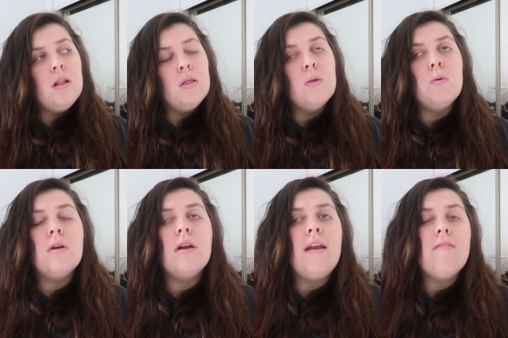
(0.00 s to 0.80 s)

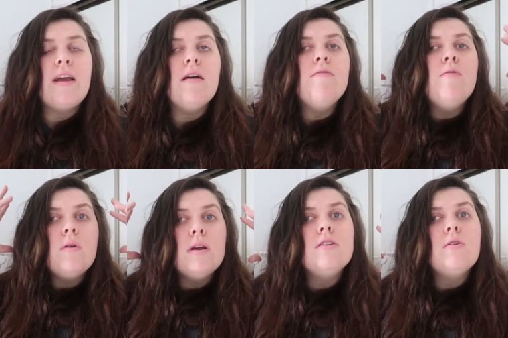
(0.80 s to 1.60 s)
lowered and I've kind of
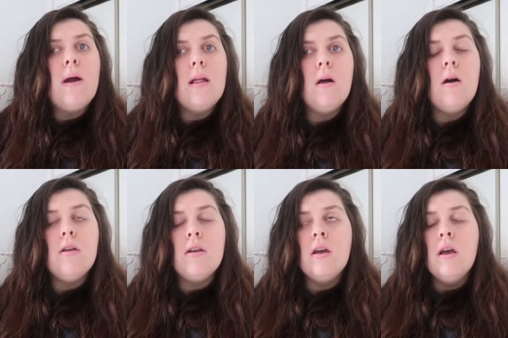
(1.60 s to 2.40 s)
focused quite a lot
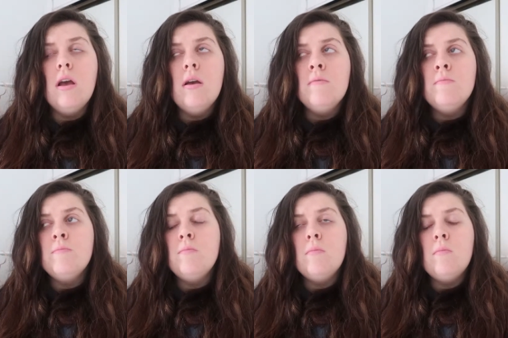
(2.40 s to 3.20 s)
on,
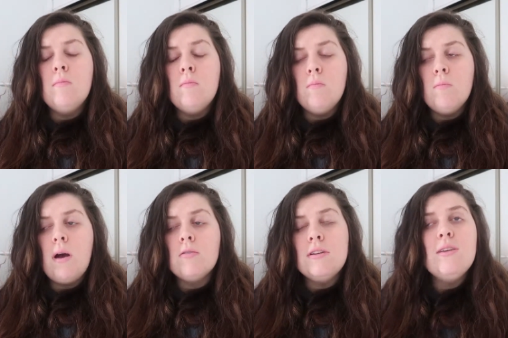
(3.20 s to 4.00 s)

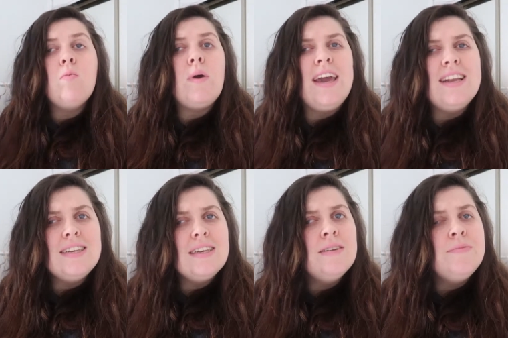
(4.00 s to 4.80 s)
I was going to say
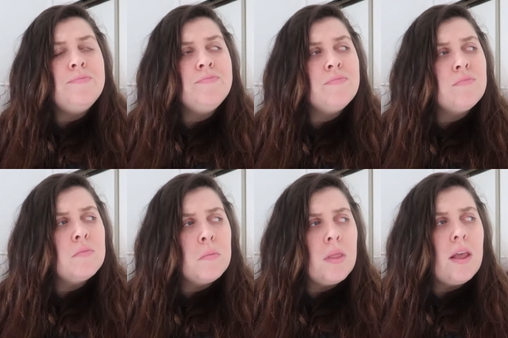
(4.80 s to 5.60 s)
weight,
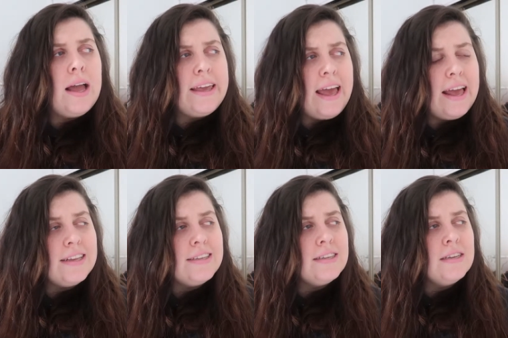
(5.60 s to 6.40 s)
I
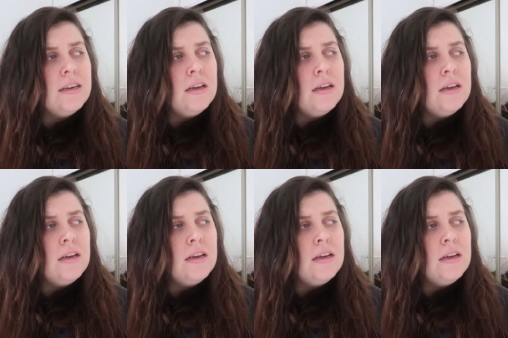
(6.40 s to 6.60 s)
guess,